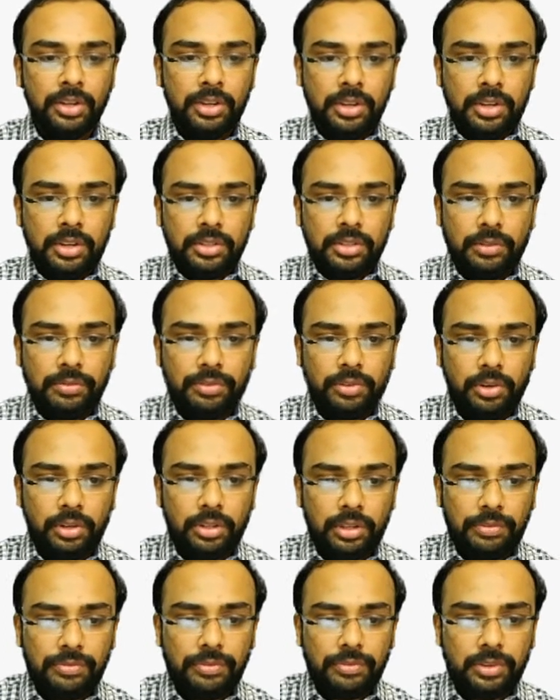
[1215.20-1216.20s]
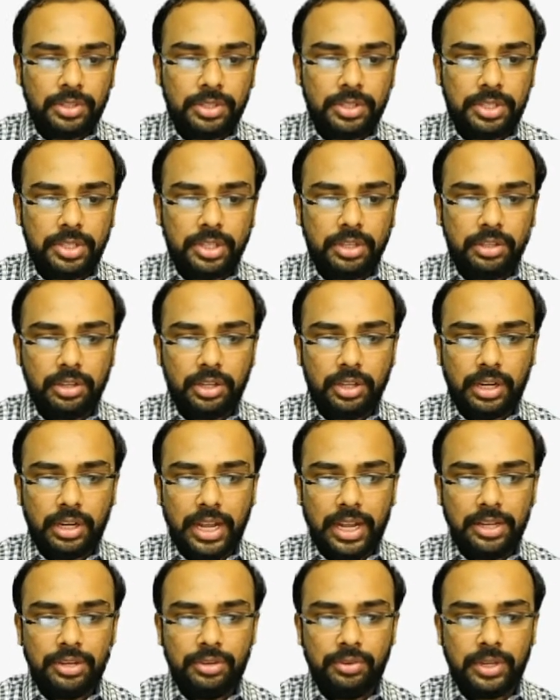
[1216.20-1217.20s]
So for the first year
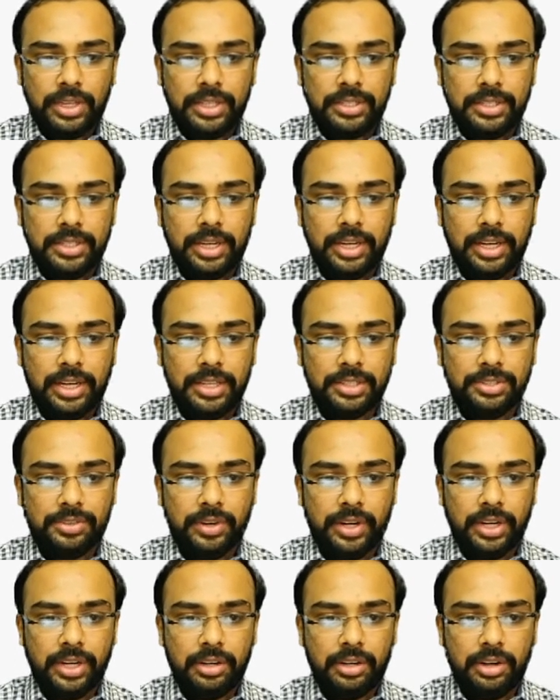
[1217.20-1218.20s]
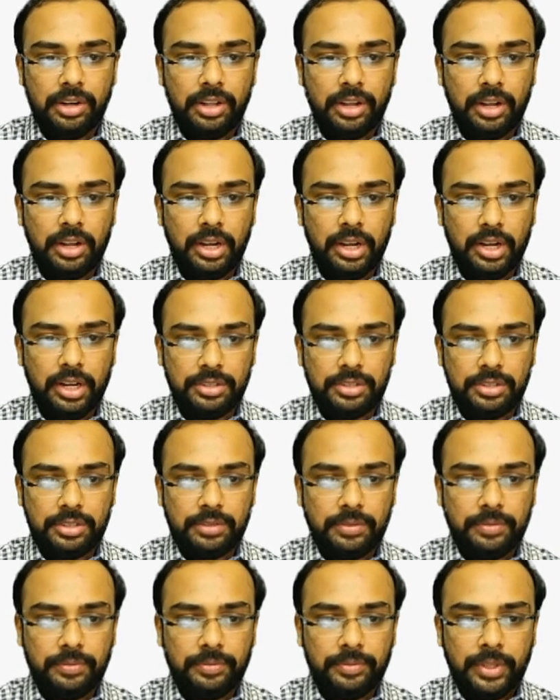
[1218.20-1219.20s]
line, you can see it has returned a list.